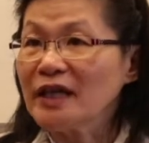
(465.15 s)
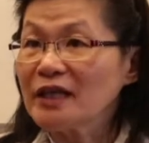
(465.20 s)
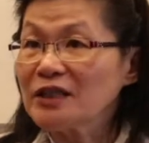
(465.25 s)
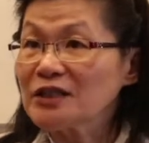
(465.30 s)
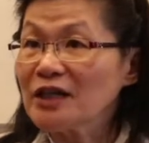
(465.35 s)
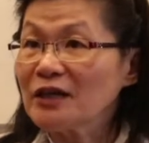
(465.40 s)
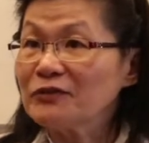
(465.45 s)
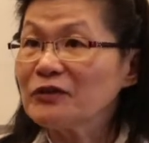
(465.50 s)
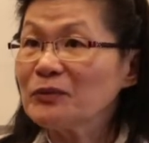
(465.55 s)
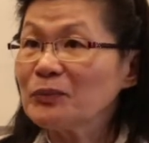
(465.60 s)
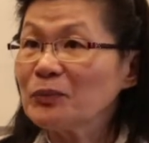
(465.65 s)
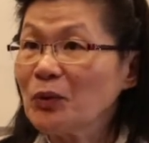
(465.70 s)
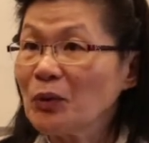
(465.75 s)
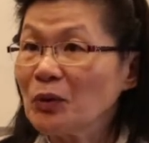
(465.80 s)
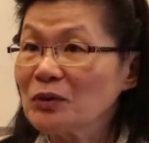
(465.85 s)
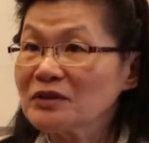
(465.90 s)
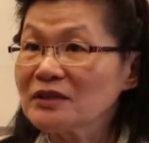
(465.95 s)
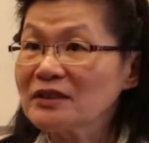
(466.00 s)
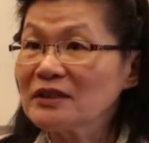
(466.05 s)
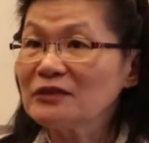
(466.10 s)
H I
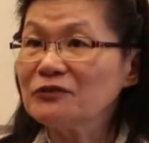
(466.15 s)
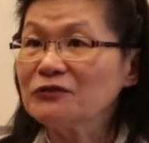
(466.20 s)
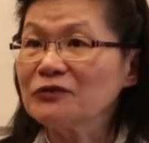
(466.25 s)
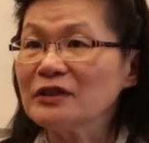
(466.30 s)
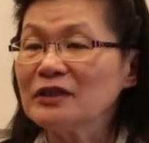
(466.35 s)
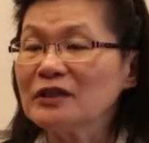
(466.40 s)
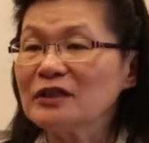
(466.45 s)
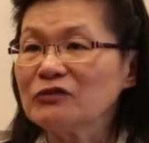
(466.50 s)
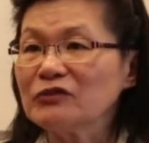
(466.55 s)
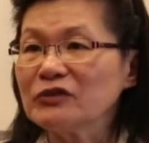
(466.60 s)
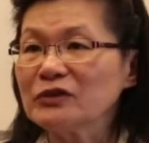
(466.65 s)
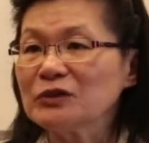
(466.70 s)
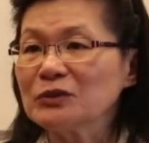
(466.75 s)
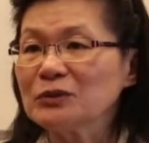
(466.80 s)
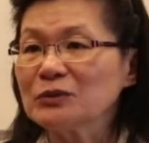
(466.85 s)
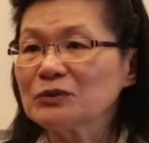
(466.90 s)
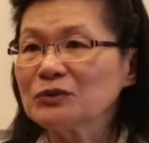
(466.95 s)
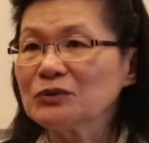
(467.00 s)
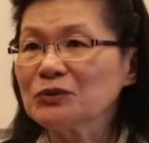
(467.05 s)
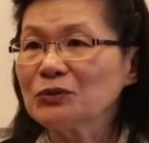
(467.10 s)
V-positive
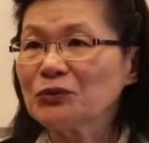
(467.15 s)
individuals